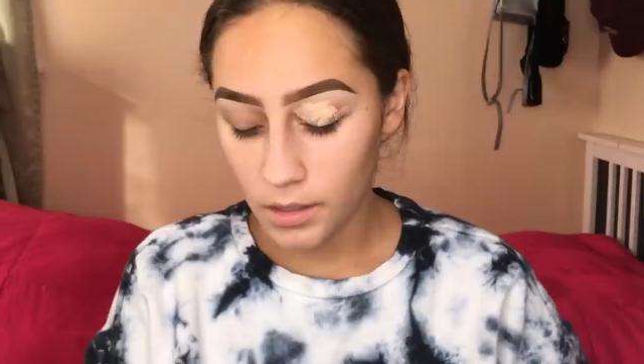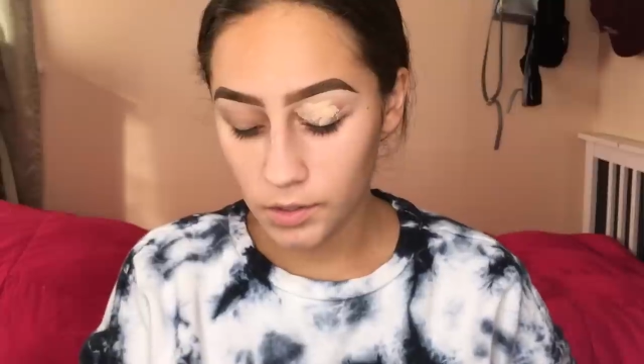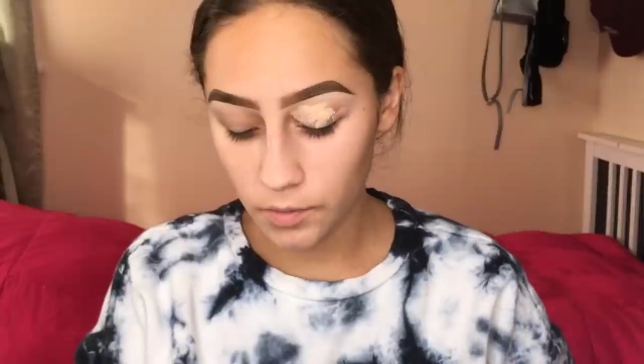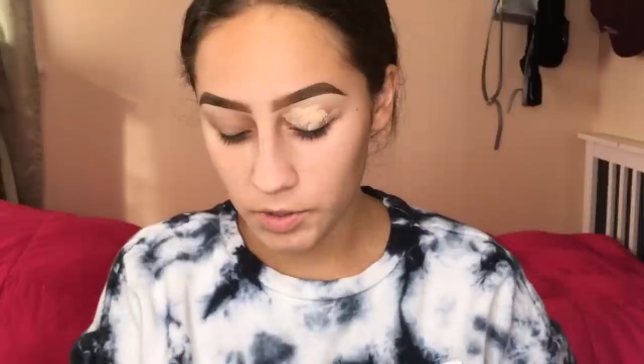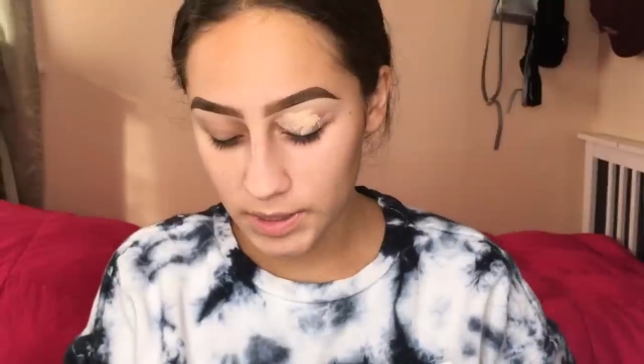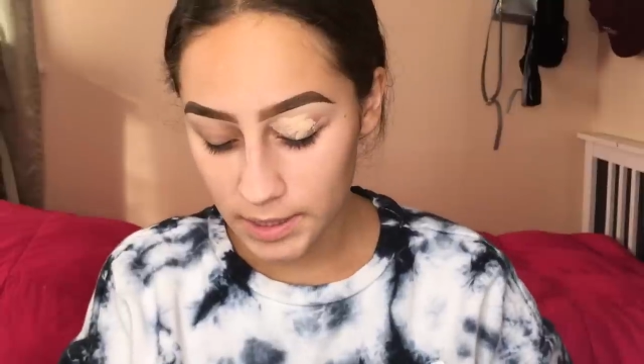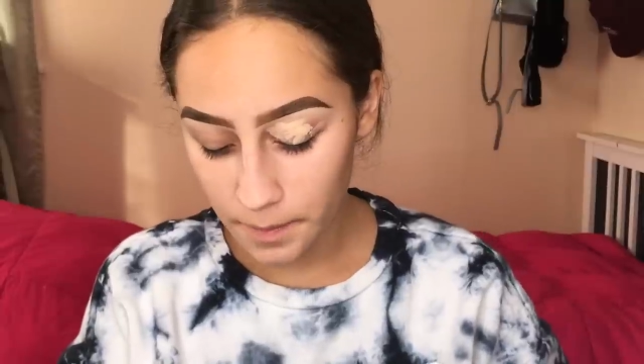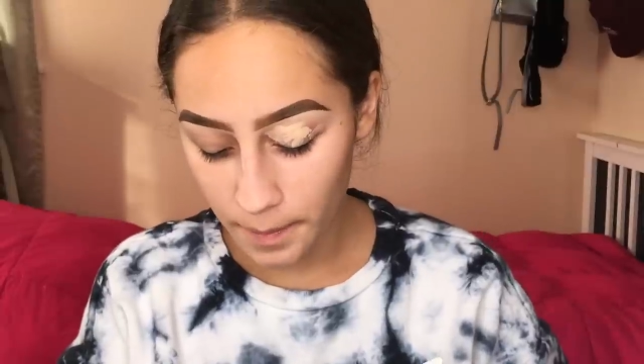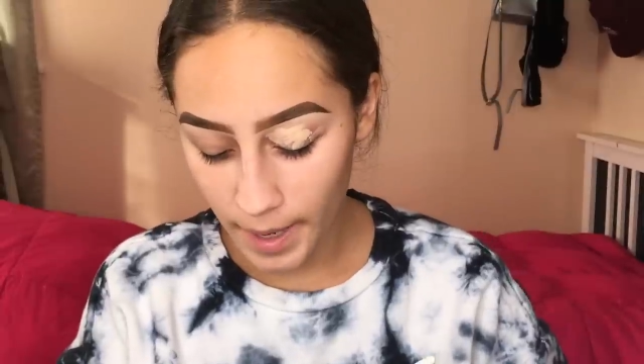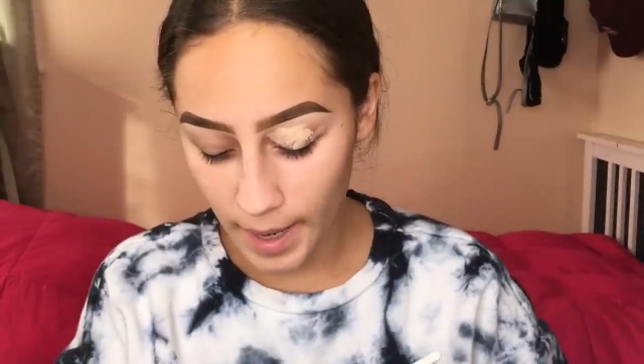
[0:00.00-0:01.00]
So I'm just gonna
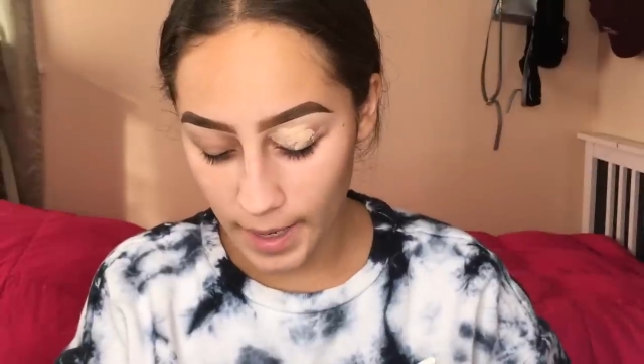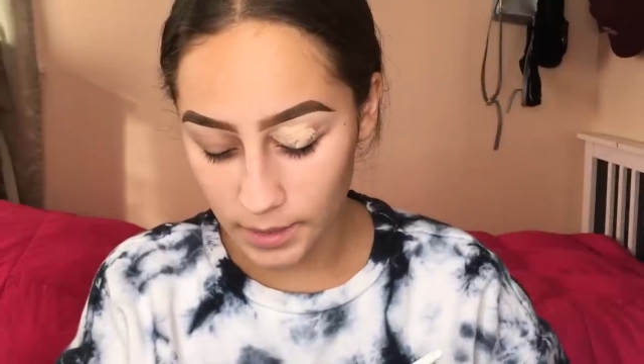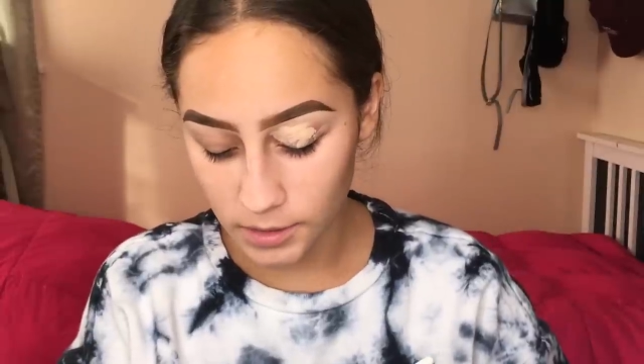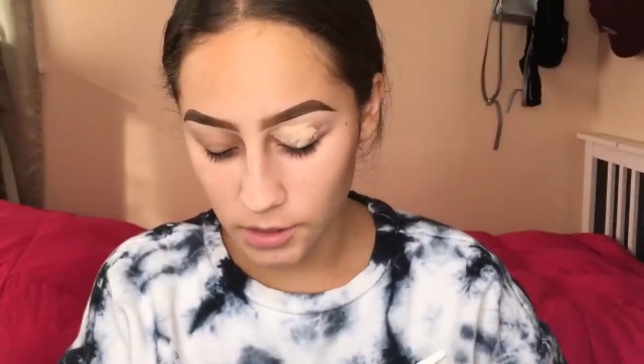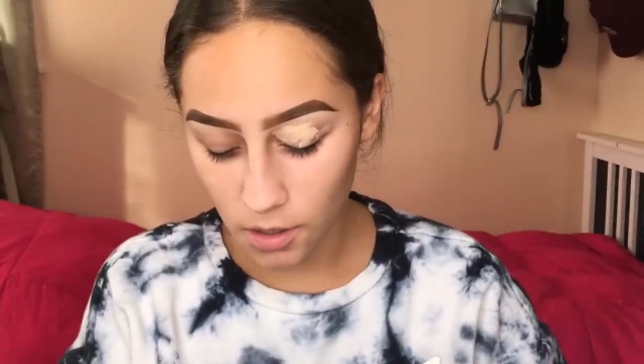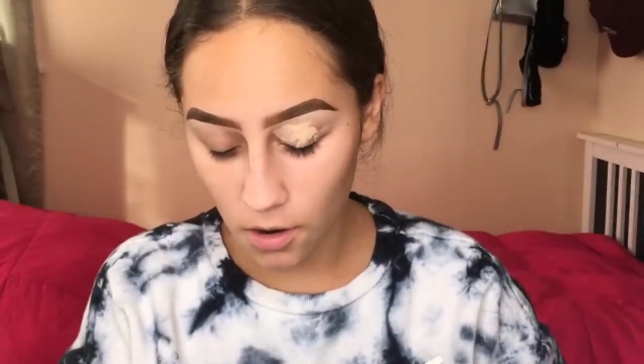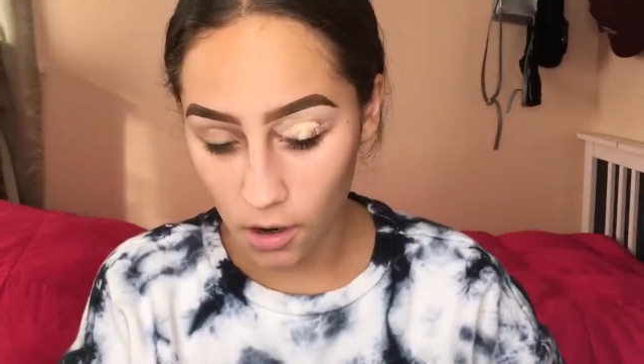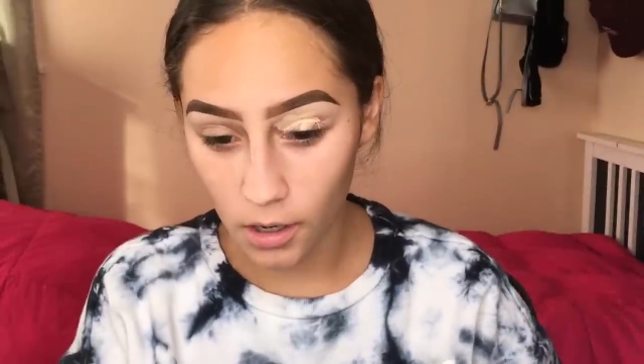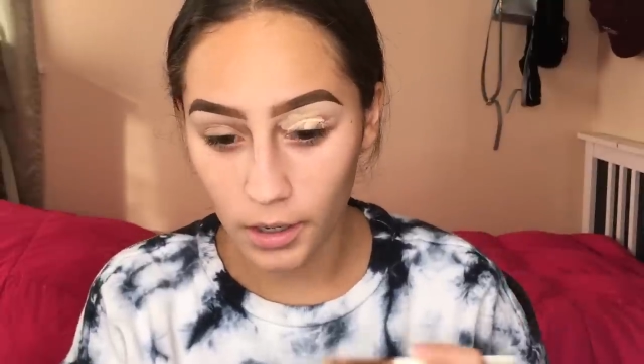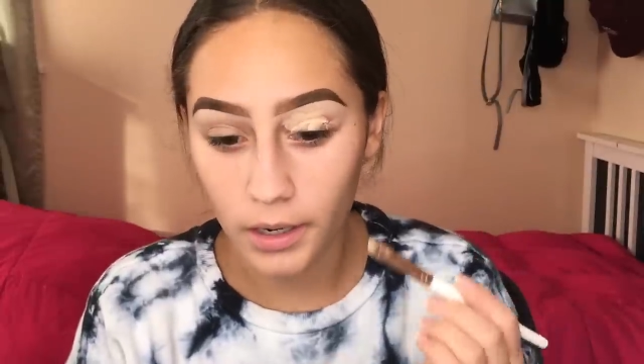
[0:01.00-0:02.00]
paint
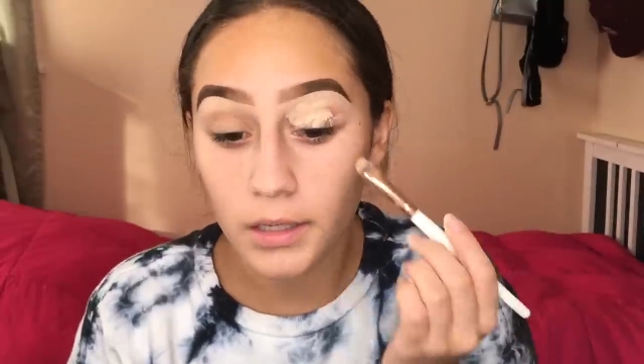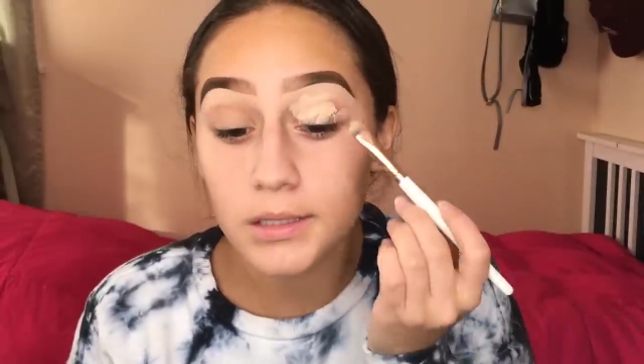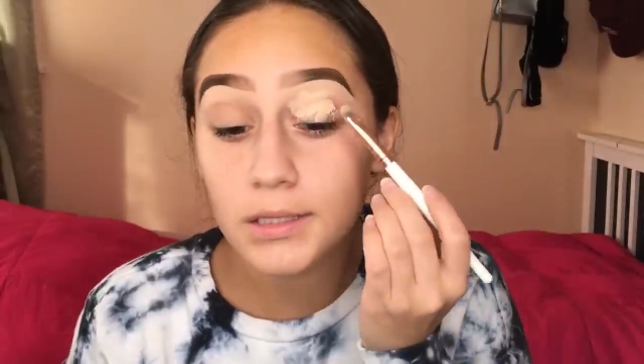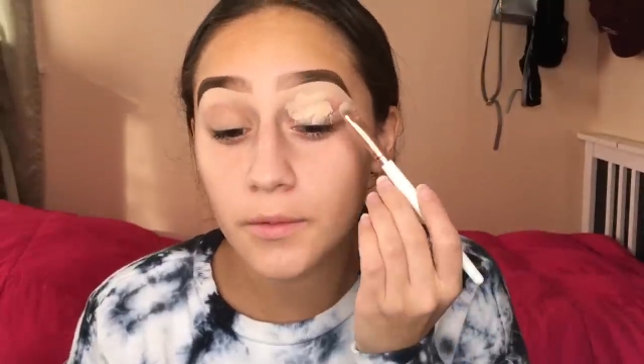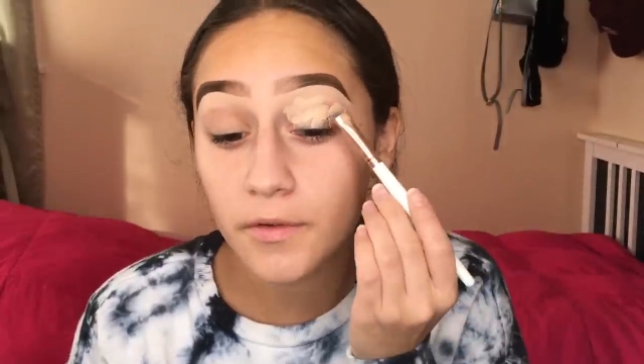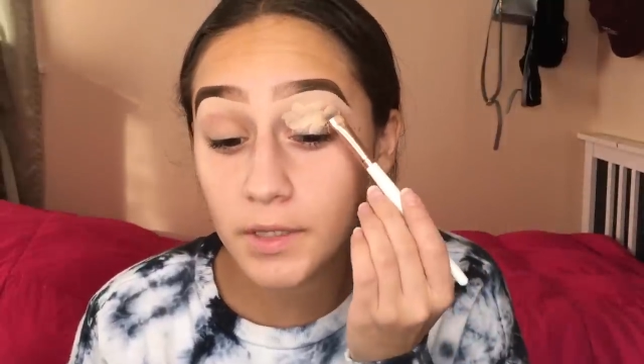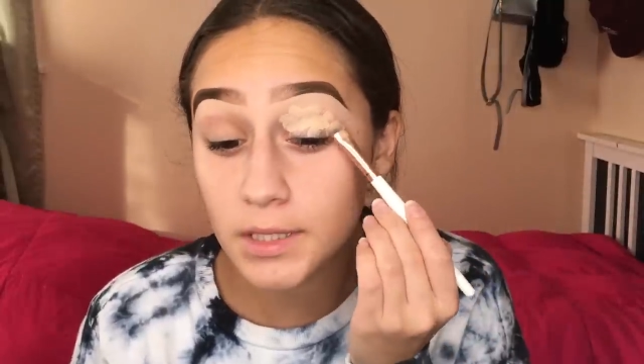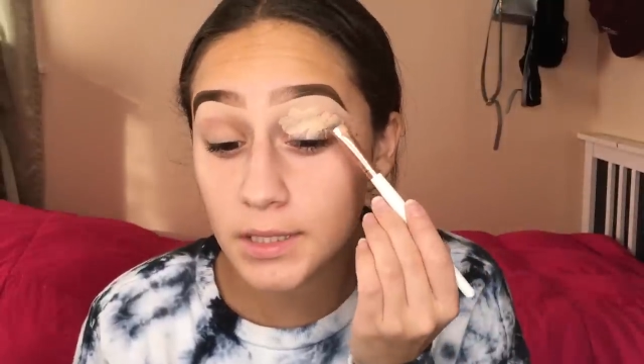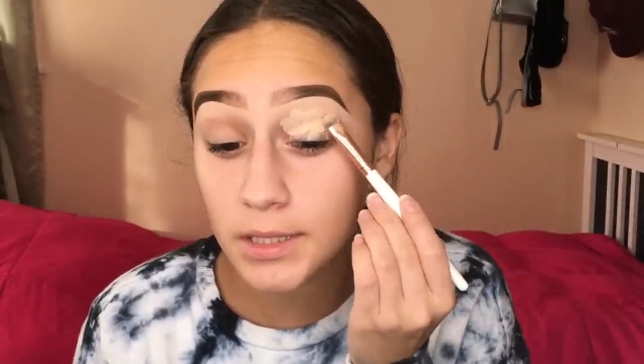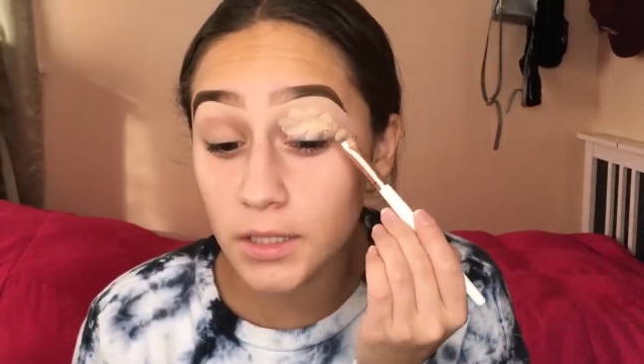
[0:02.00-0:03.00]
on some of this
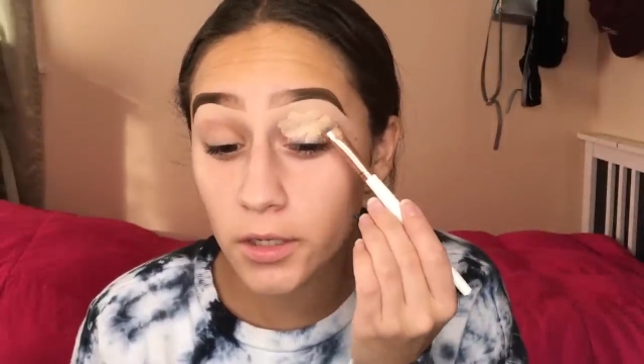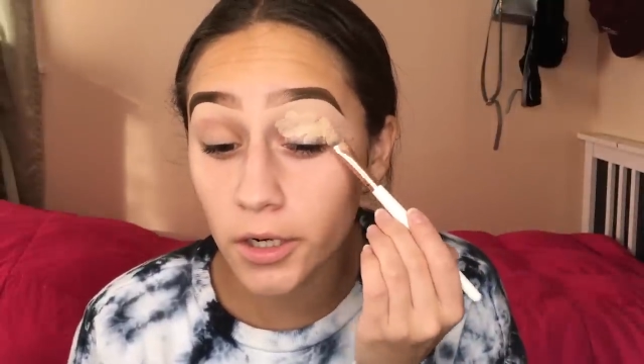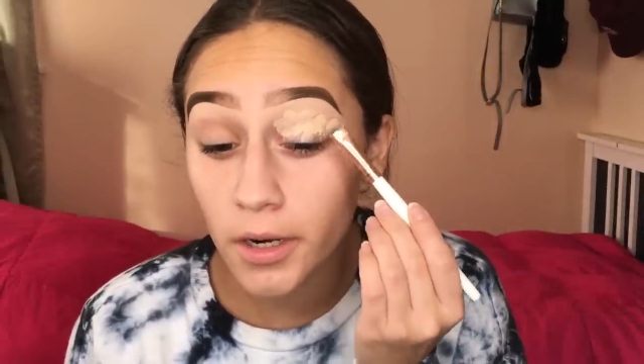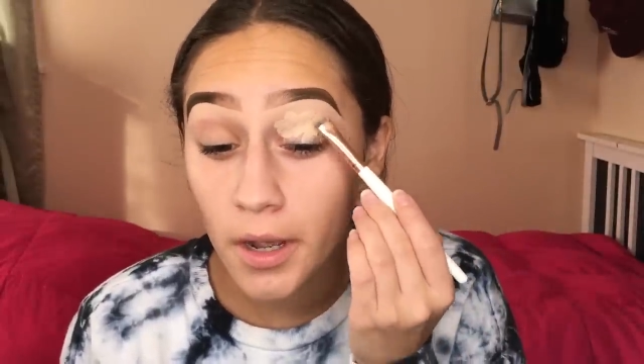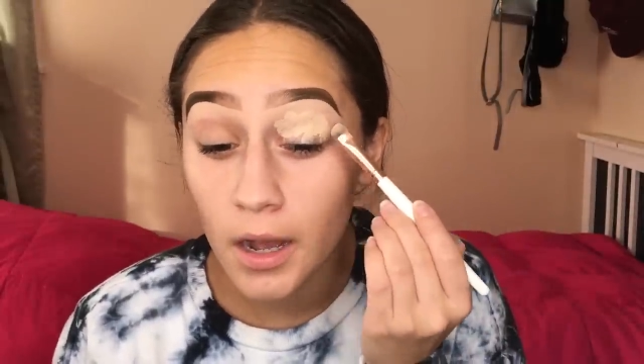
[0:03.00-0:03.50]
concealer.